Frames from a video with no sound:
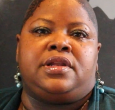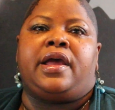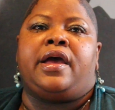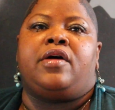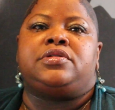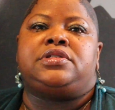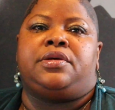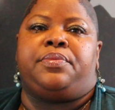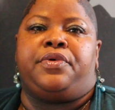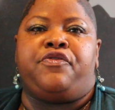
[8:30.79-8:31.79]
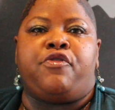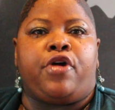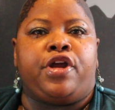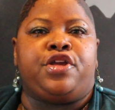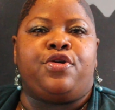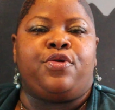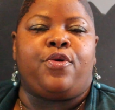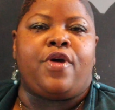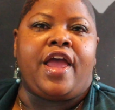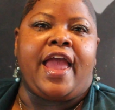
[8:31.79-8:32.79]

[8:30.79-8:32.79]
now sit before you